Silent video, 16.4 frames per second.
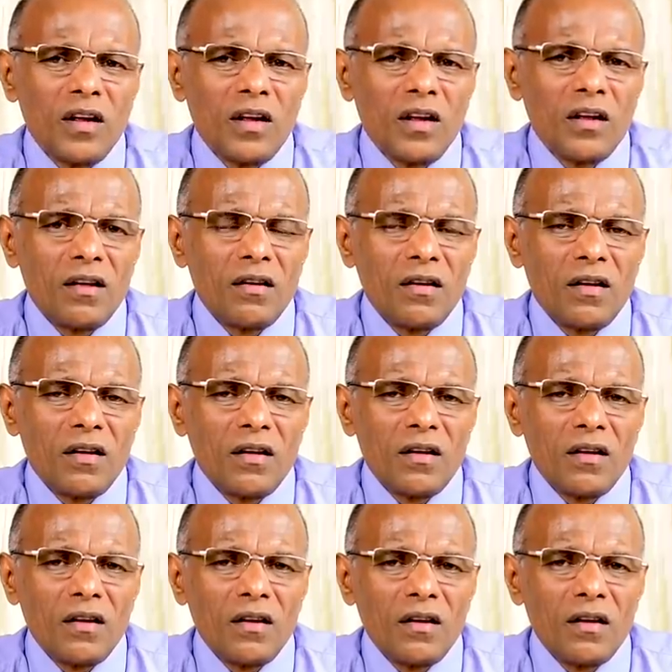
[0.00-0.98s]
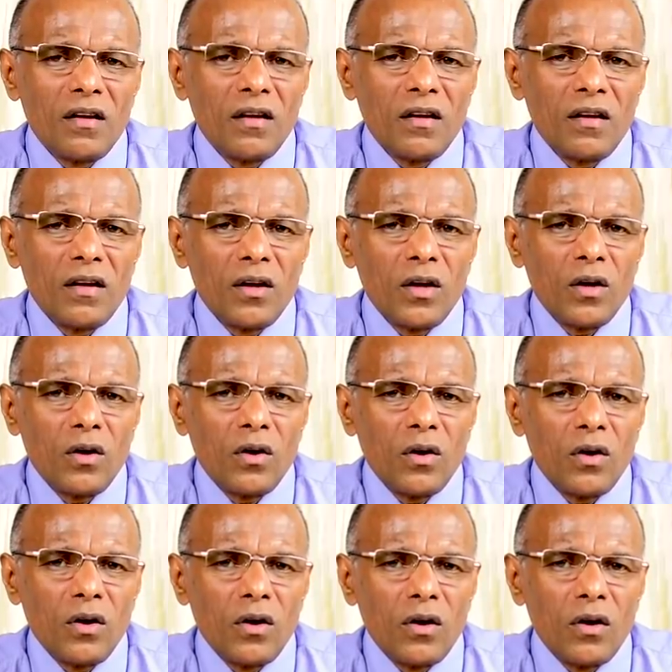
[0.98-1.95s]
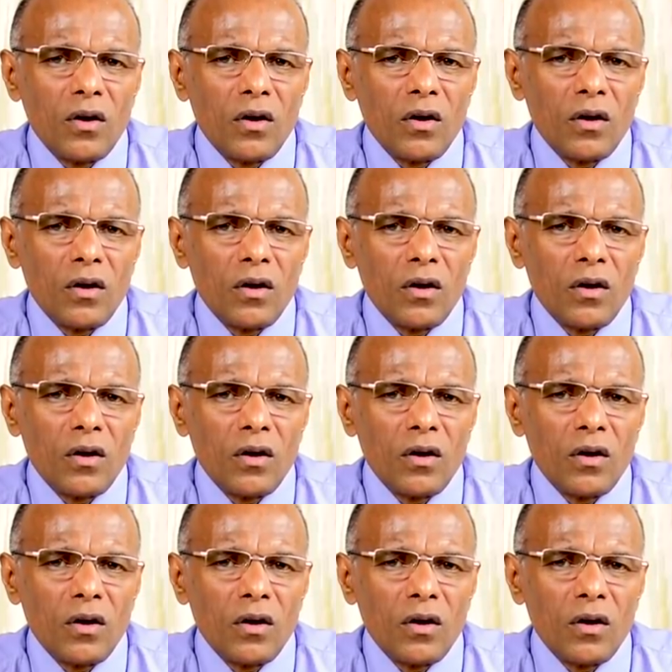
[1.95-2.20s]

Nobody speaks.